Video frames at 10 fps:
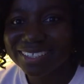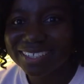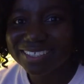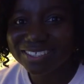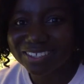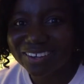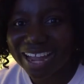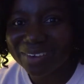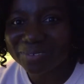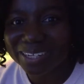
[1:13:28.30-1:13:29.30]
Sure,
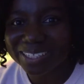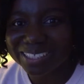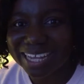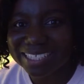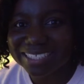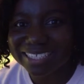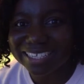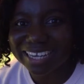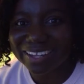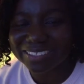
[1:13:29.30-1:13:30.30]
I will,
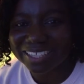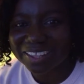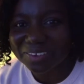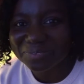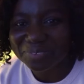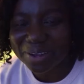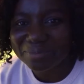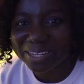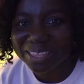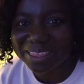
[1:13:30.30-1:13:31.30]
Nancy. I'll tell the
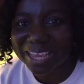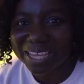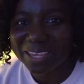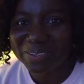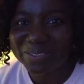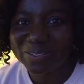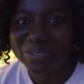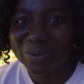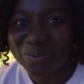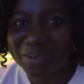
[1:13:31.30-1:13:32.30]
family. Thank you
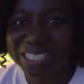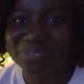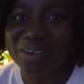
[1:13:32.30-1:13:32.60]
so much for